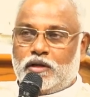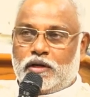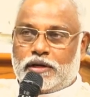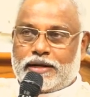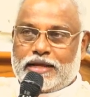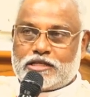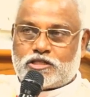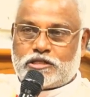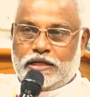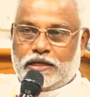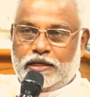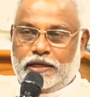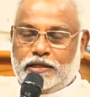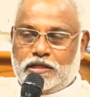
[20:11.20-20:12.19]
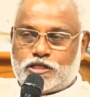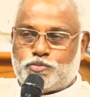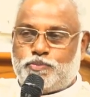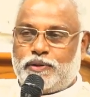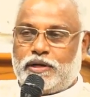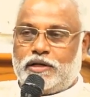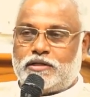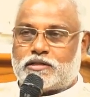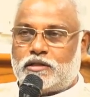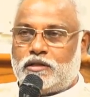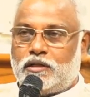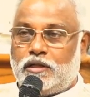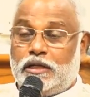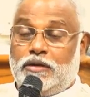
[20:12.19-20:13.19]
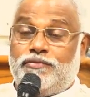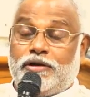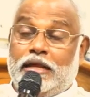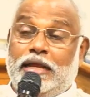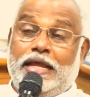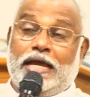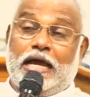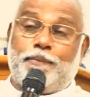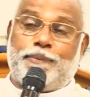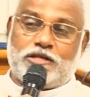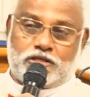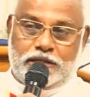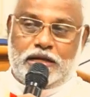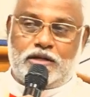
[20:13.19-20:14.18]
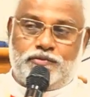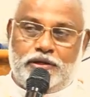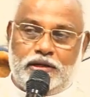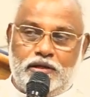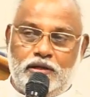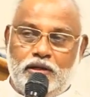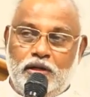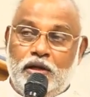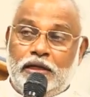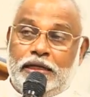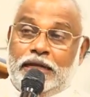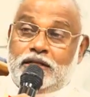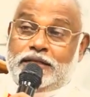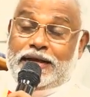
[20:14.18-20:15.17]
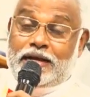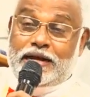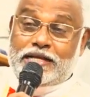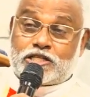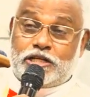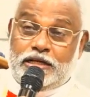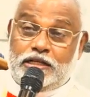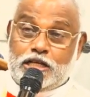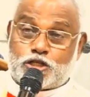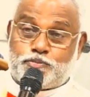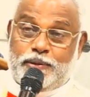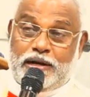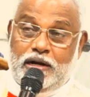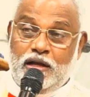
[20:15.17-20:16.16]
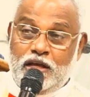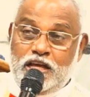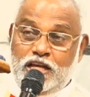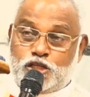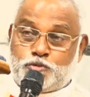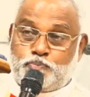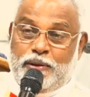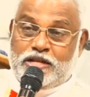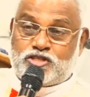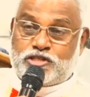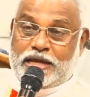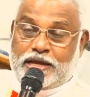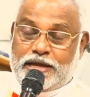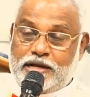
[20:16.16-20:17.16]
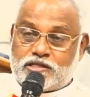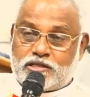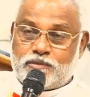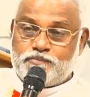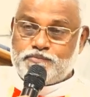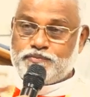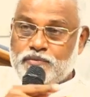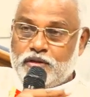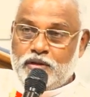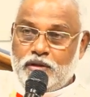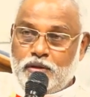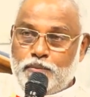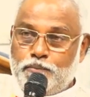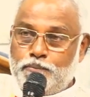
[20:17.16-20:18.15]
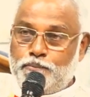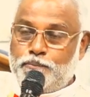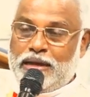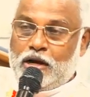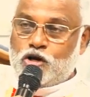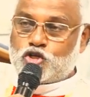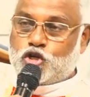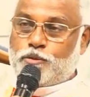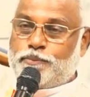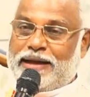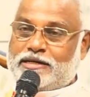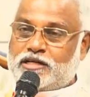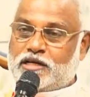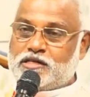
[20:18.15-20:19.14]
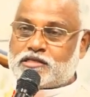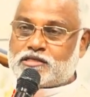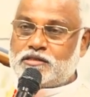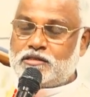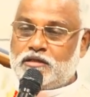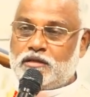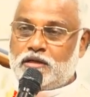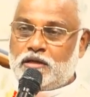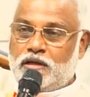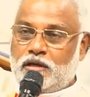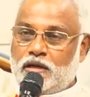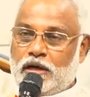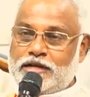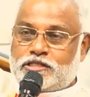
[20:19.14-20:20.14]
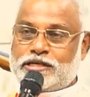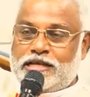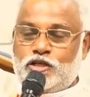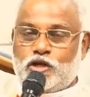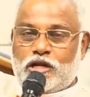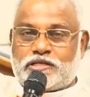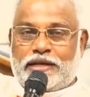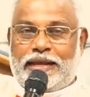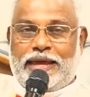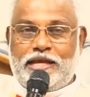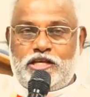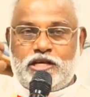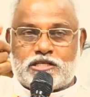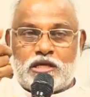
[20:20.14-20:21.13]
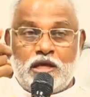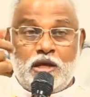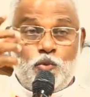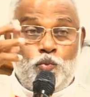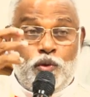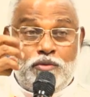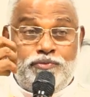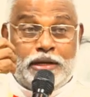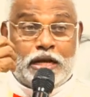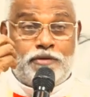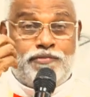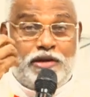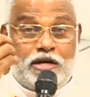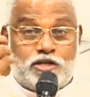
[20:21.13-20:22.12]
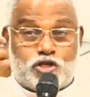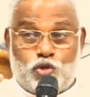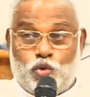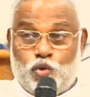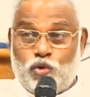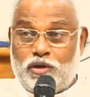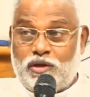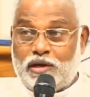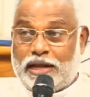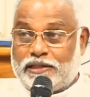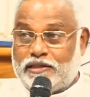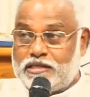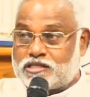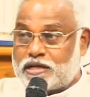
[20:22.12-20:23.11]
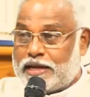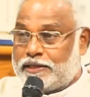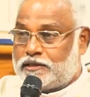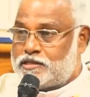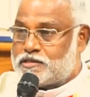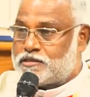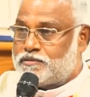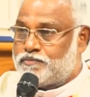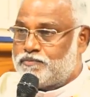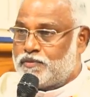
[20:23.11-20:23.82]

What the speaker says: Resting in the spirit. If it really happens that way. In the resting in the spirit, in split seconds, millions of matters and centuries and ages will be revealed to you like this, like this.